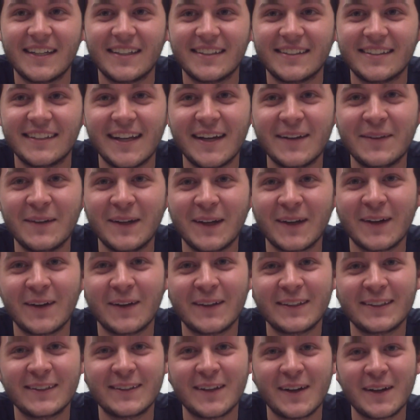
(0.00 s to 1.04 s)
Today we are
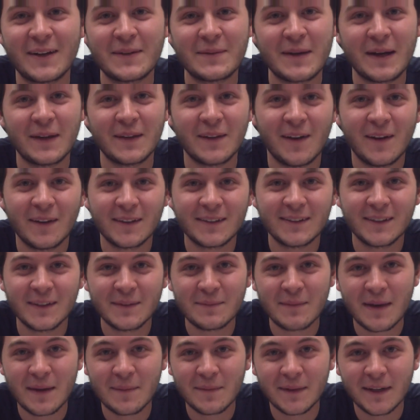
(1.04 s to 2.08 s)
going to talk about
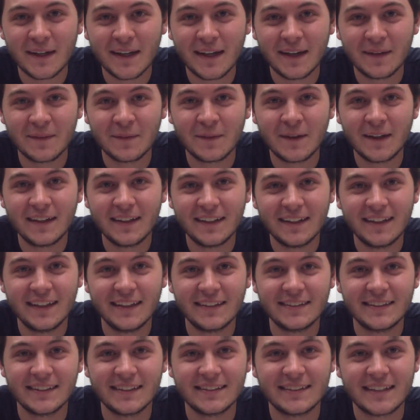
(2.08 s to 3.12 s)
long-term memory and what it
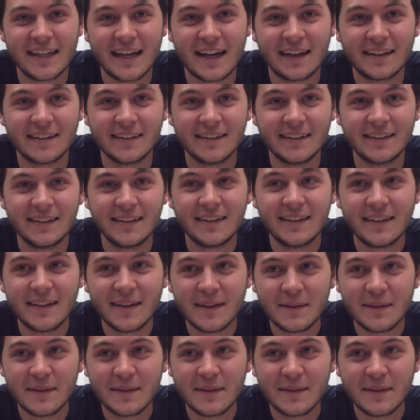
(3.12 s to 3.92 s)
is exactly.